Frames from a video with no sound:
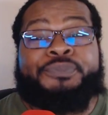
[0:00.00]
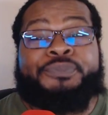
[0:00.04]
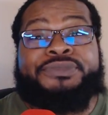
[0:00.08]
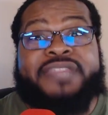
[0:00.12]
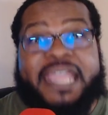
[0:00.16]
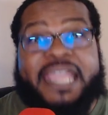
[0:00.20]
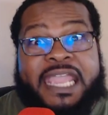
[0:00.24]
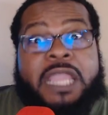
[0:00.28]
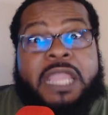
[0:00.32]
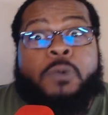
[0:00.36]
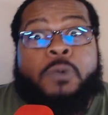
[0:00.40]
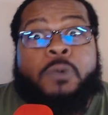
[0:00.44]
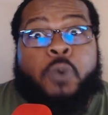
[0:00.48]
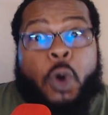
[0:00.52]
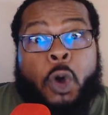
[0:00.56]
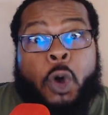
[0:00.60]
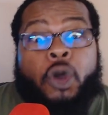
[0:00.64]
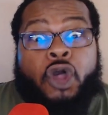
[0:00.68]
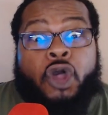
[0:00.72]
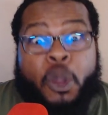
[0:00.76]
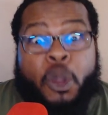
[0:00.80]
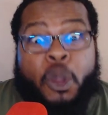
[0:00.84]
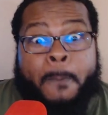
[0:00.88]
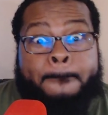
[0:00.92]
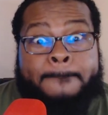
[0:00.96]
they will
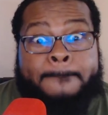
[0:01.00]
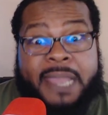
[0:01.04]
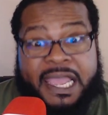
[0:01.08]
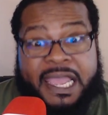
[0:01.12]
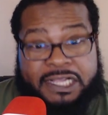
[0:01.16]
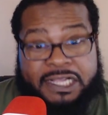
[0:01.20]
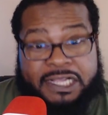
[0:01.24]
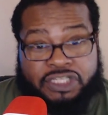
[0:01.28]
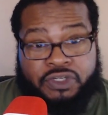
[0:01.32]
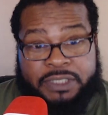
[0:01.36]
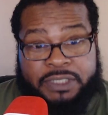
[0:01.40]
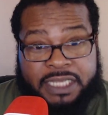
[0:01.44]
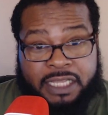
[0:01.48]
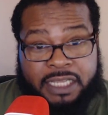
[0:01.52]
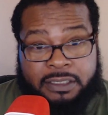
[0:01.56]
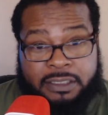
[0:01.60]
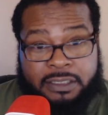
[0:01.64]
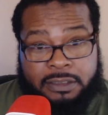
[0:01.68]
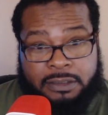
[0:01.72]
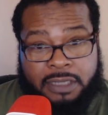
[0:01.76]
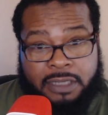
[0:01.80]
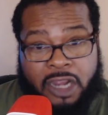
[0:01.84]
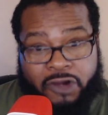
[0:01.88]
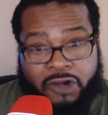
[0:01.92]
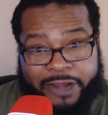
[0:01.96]
come back
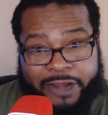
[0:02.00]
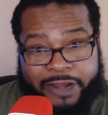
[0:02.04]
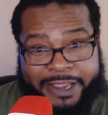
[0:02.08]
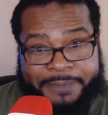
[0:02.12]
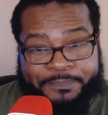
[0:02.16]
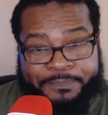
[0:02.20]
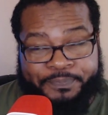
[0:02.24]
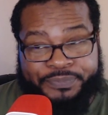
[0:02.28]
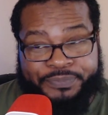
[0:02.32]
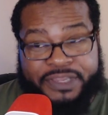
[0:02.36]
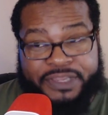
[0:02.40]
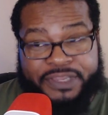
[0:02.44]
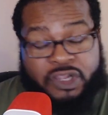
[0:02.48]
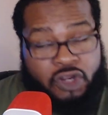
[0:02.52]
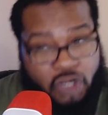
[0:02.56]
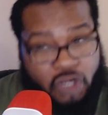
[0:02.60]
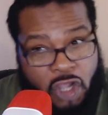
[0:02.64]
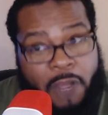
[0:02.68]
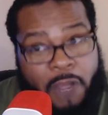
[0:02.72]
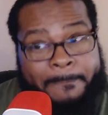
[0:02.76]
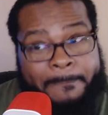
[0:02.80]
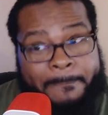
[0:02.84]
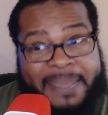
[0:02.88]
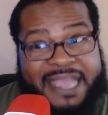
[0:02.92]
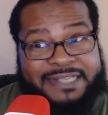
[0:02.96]
together. All right. They're going to
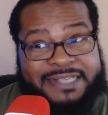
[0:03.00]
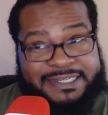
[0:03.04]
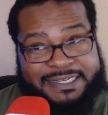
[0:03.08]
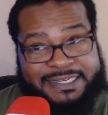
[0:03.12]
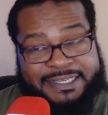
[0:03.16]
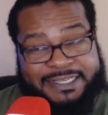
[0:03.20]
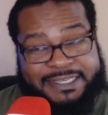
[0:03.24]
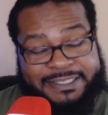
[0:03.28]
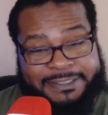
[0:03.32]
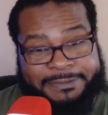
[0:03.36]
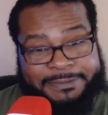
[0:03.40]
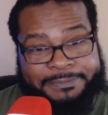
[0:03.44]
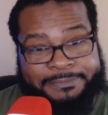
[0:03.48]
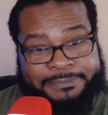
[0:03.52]
come back together.